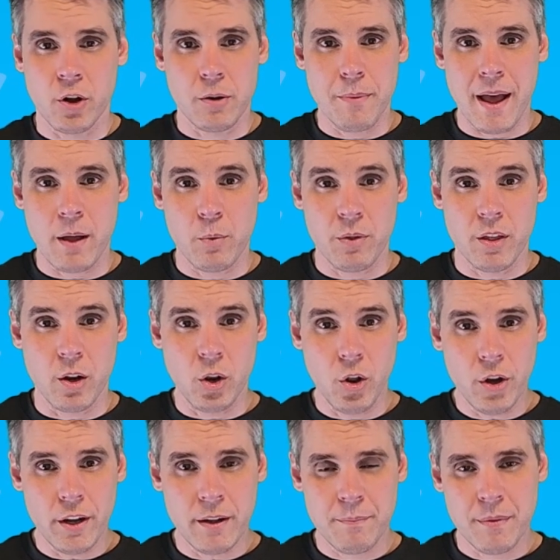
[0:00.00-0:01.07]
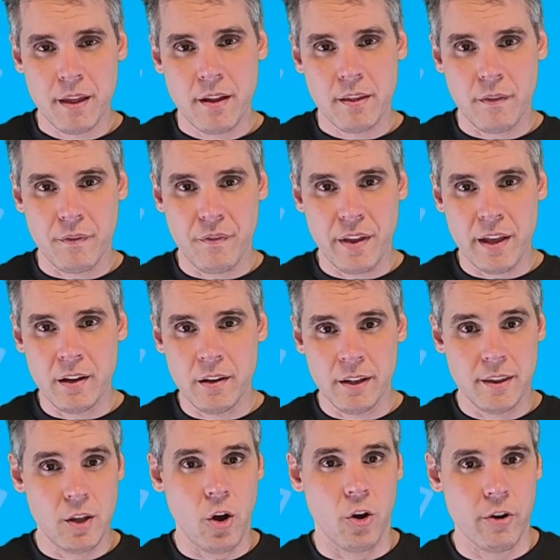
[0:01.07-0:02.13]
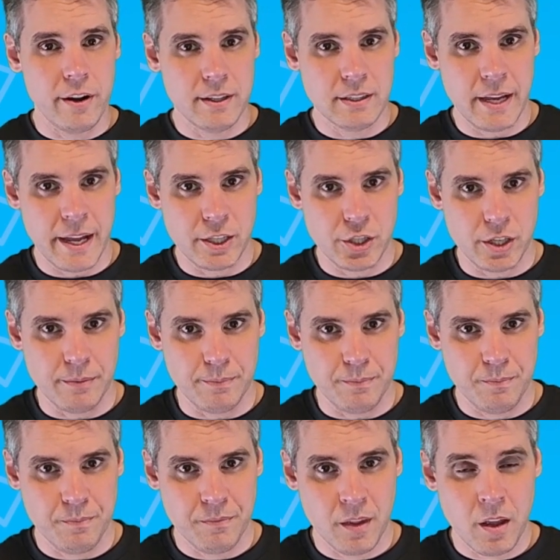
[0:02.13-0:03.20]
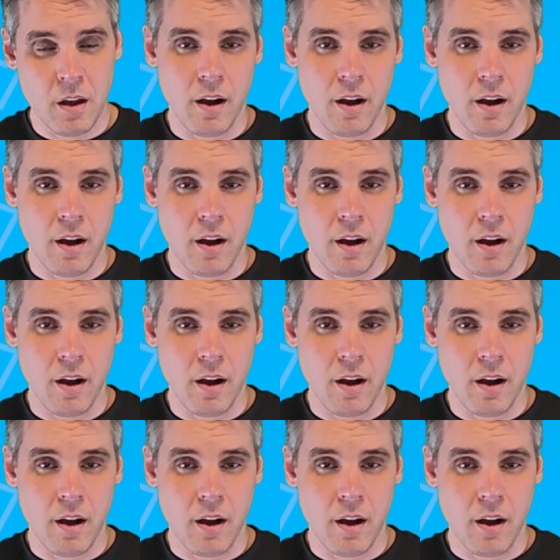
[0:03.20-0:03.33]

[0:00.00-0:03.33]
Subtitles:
They've gone about with the look, the feel, and the orientation.